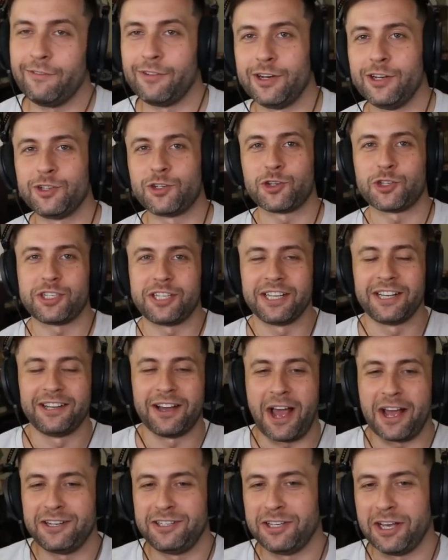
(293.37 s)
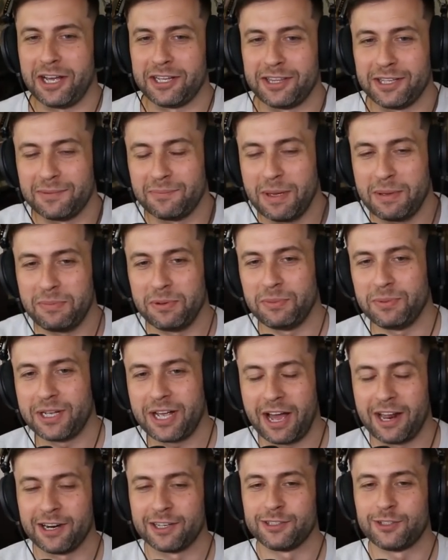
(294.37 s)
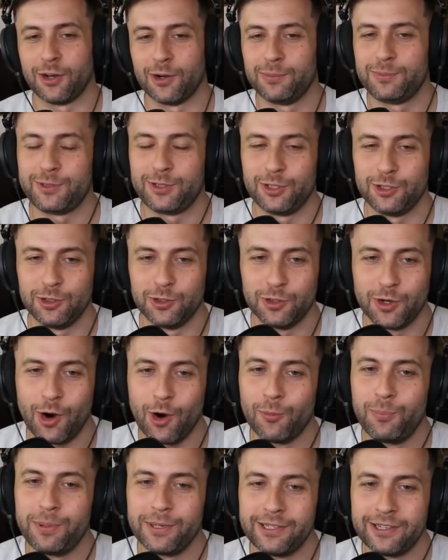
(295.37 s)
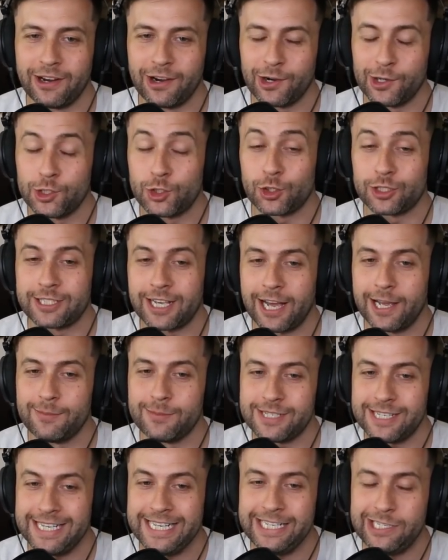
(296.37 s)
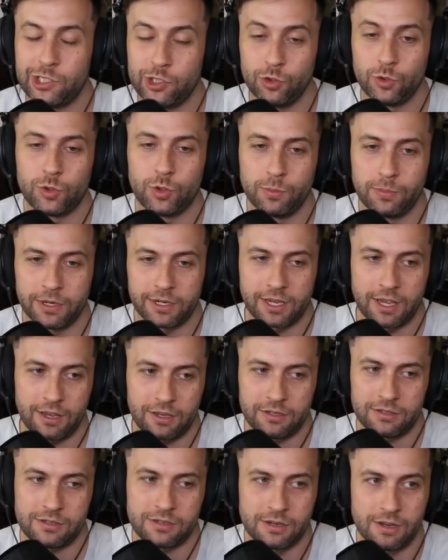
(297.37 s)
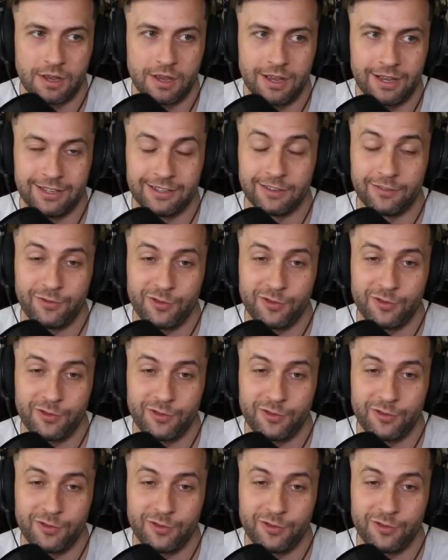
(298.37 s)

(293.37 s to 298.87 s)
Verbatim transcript: of an interesting idea, I think. Maybe we kind of dope to open one hundred times each YouTuber case in the